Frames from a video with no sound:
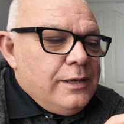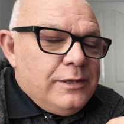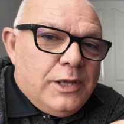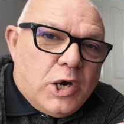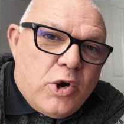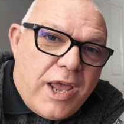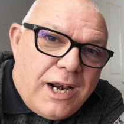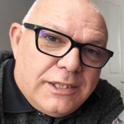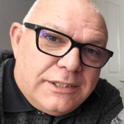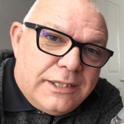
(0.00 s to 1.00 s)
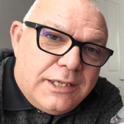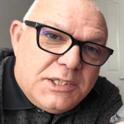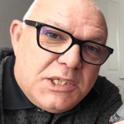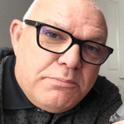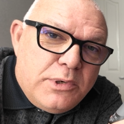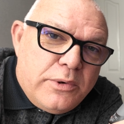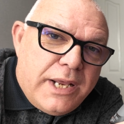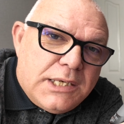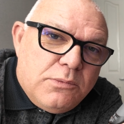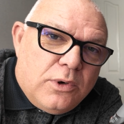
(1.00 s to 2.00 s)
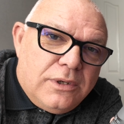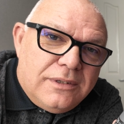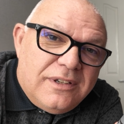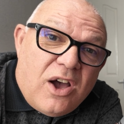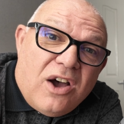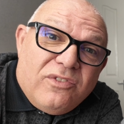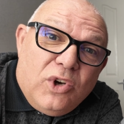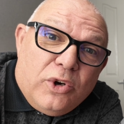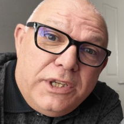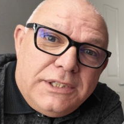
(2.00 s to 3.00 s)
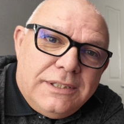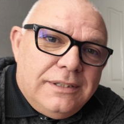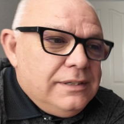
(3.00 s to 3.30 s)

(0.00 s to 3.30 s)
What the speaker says: The Creality Sermoon S1. I've got it.